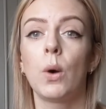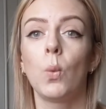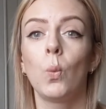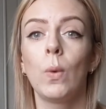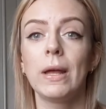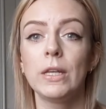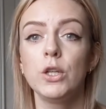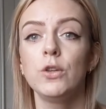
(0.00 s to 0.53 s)
that
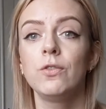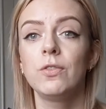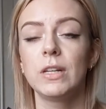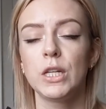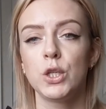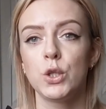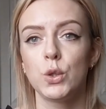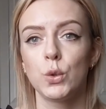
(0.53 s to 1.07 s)
when you
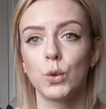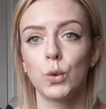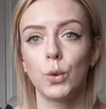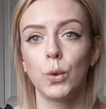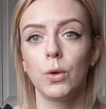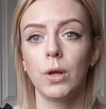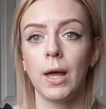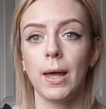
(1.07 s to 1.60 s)
finish
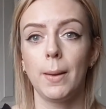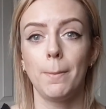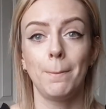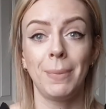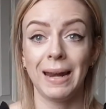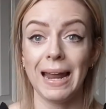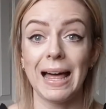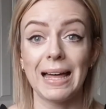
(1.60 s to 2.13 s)
your
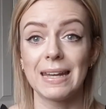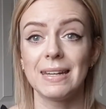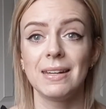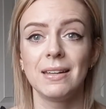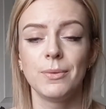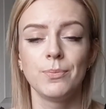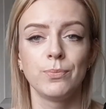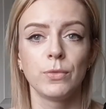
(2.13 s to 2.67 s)
plan
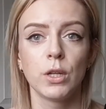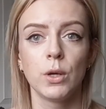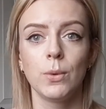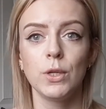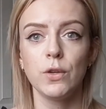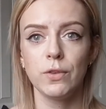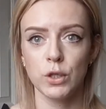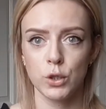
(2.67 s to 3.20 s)

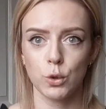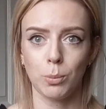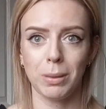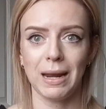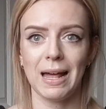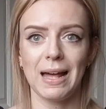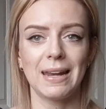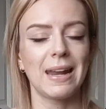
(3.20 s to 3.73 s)

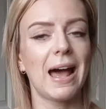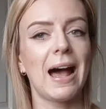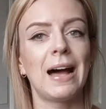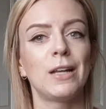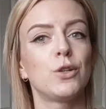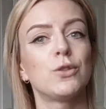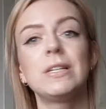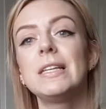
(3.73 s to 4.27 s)

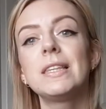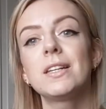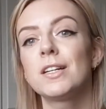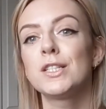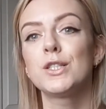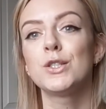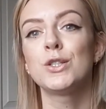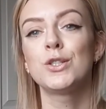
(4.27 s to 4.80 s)
and your teeth are
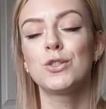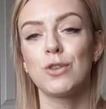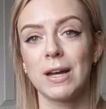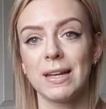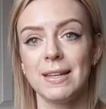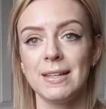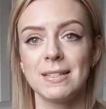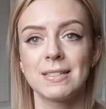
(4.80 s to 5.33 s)
nice and
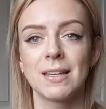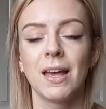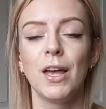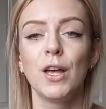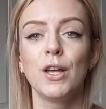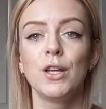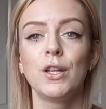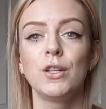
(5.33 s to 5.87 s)
straight,
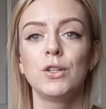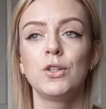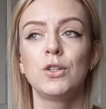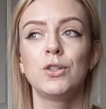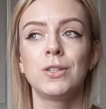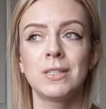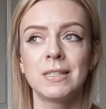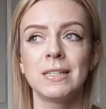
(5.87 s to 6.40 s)

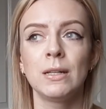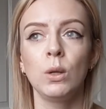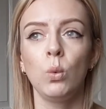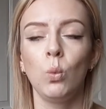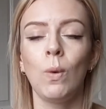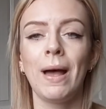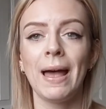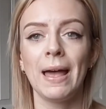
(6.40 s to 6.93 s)
to still
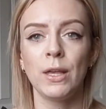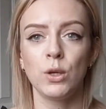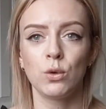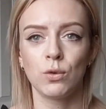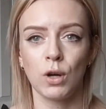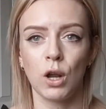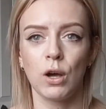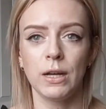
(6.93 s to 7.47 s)
wear
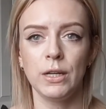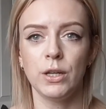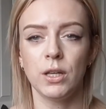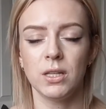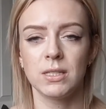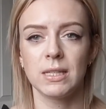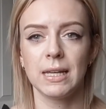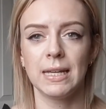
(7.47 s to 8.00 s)
your
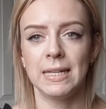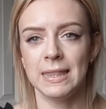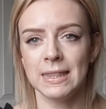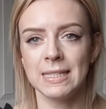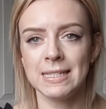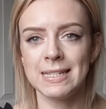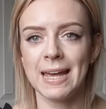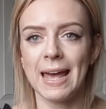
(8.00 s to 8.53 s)
aligners
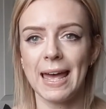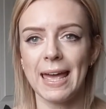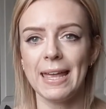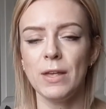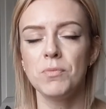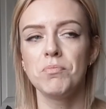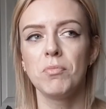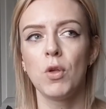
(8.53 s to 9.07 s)
in the
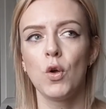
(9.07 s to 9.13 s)
day